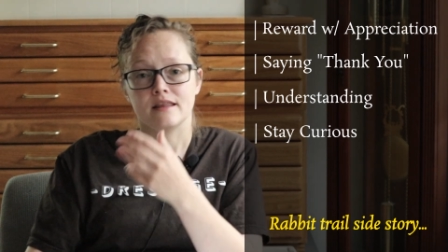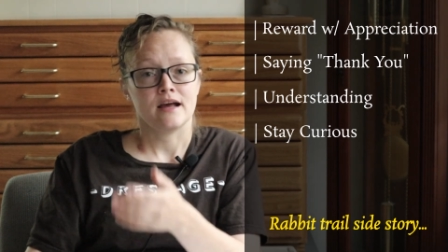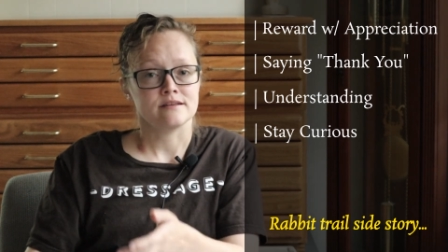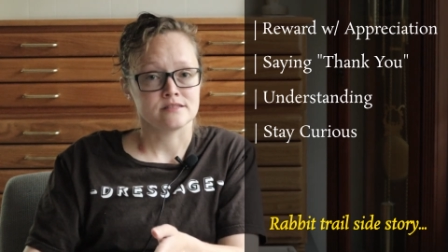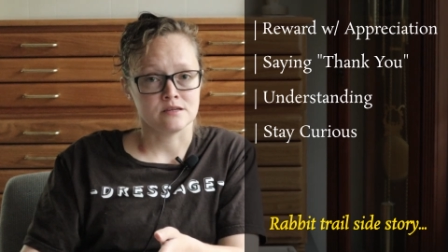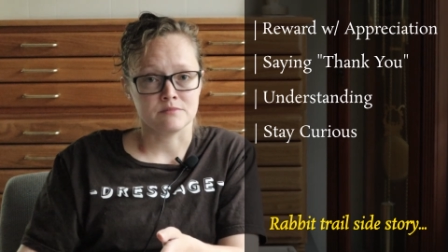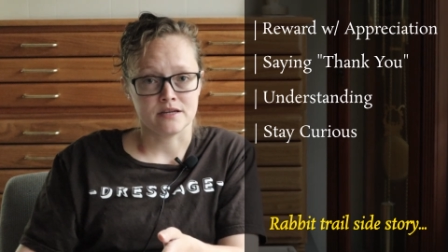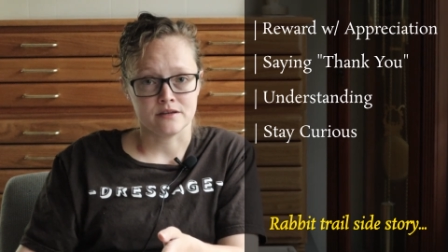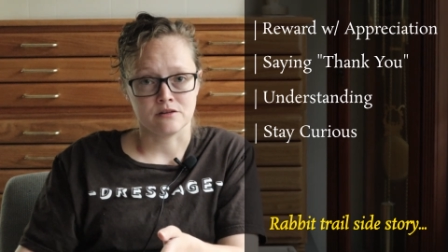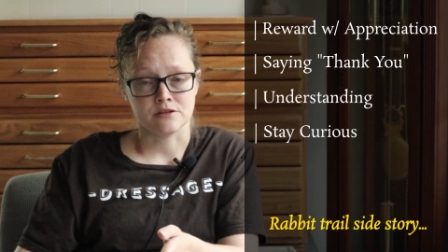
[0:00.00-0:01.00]
asking my
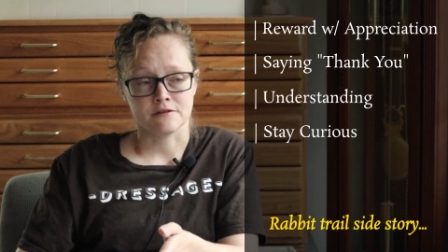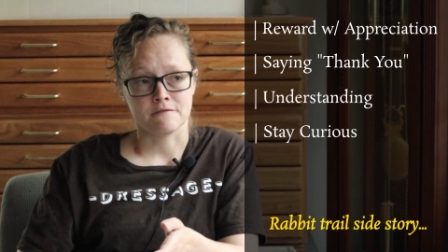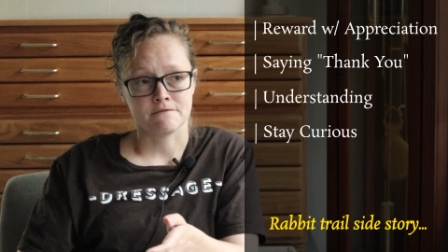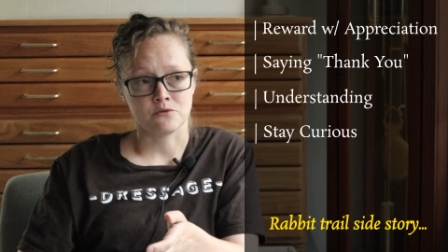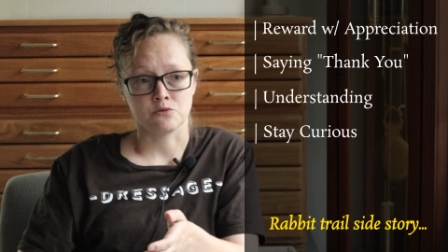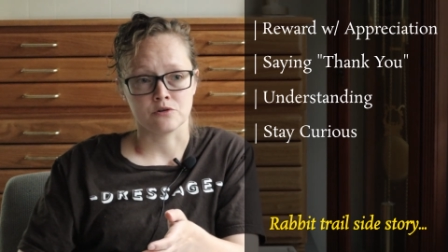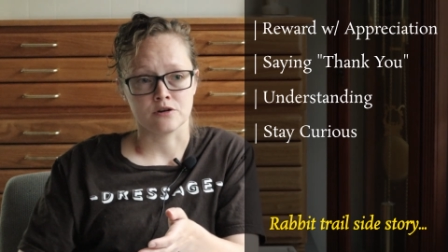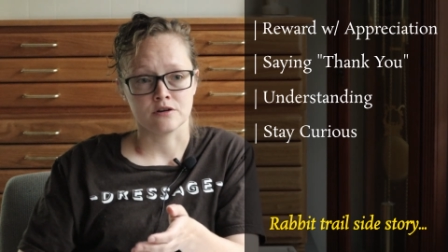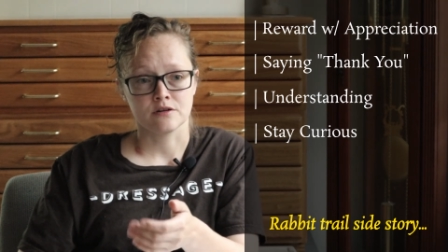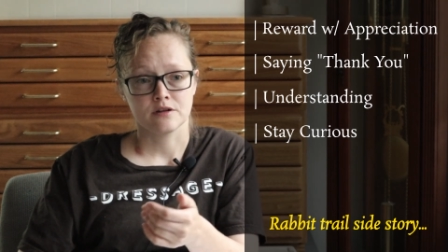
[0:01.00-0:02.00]
gelding
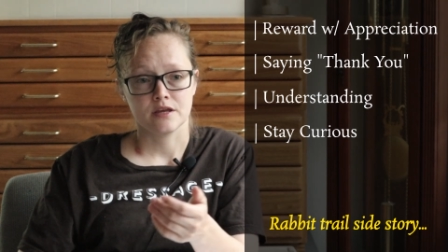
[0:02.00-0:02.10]
for